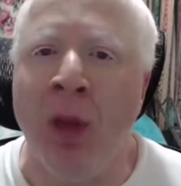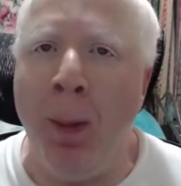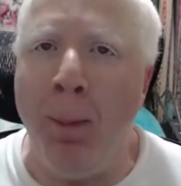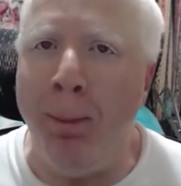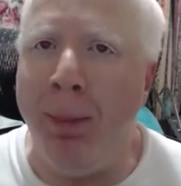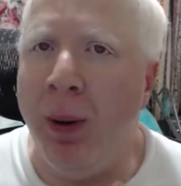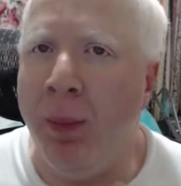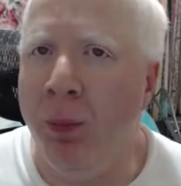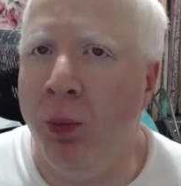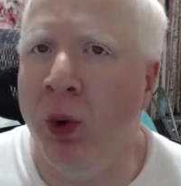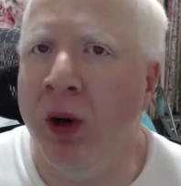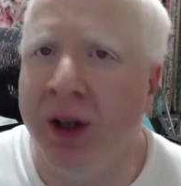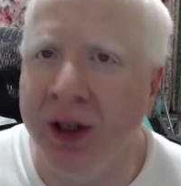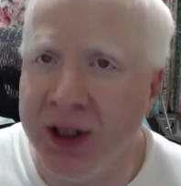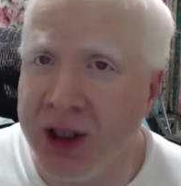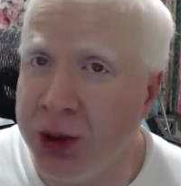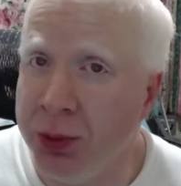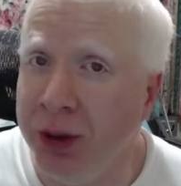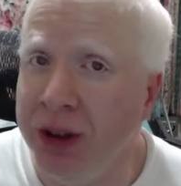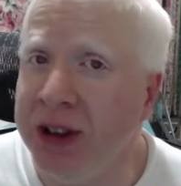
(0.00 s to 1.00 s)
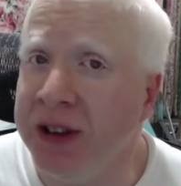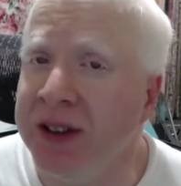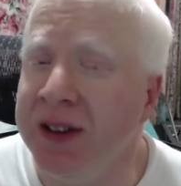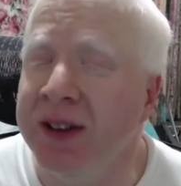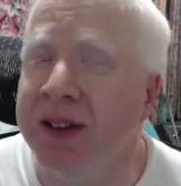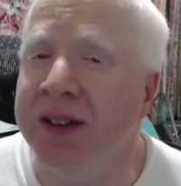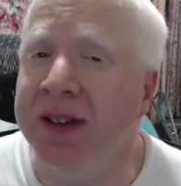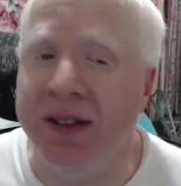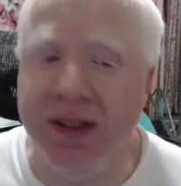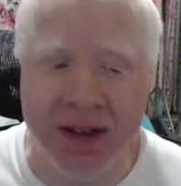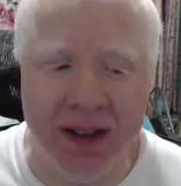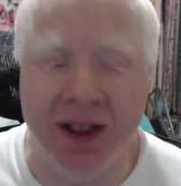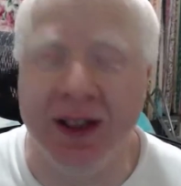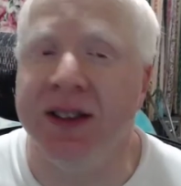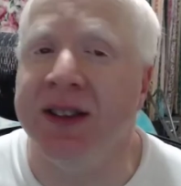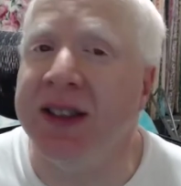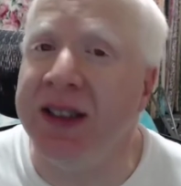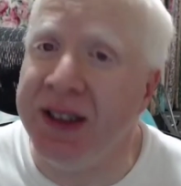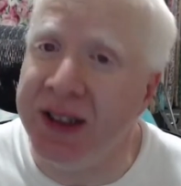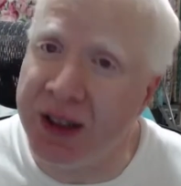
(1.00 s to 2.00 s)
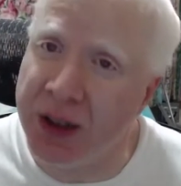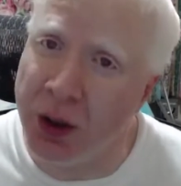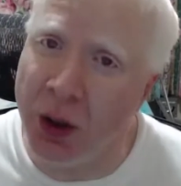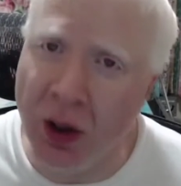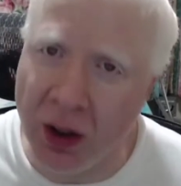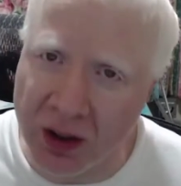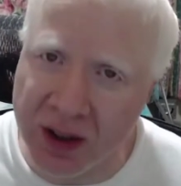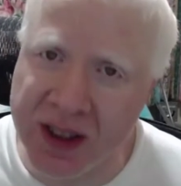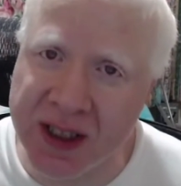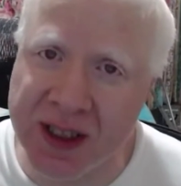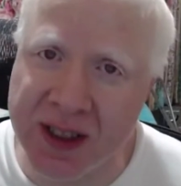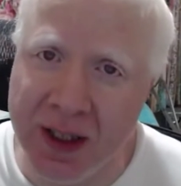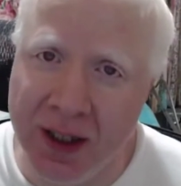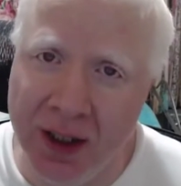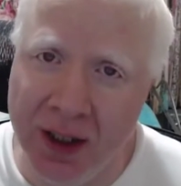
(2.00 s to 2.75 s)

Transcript: But when I switched to nicotine salts,